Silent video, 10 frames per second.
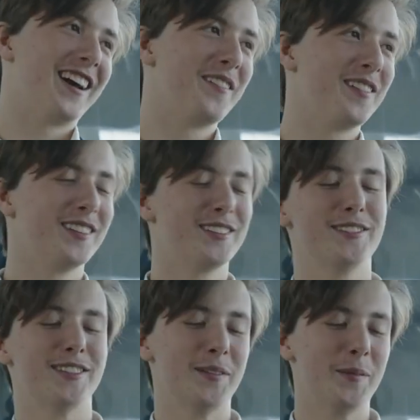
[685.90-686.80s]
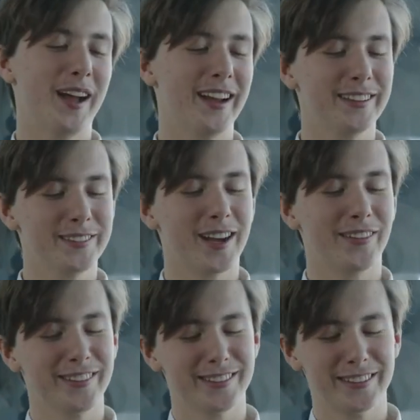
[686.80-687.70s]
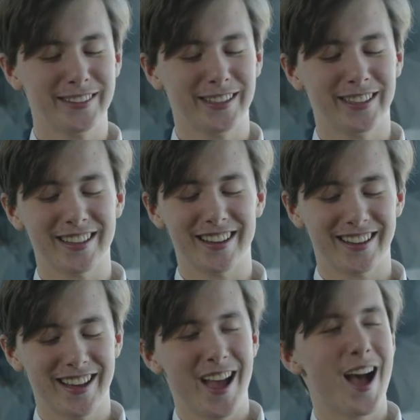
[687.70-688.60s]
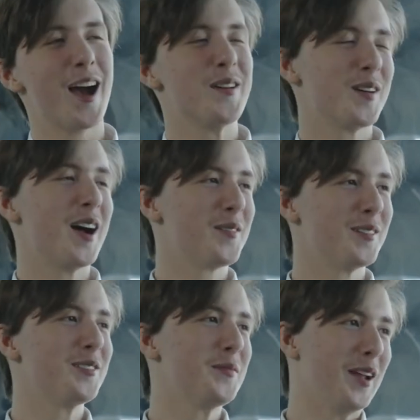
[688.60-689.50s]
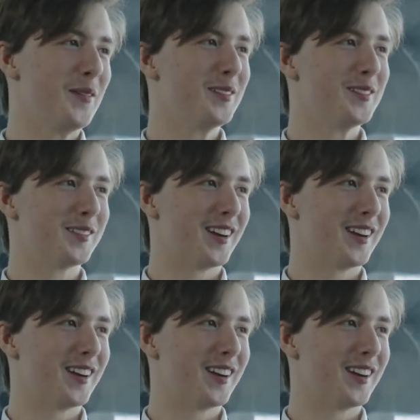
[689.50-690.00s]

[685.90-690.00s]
I will not use it. I do have this idea that I want to be able to write.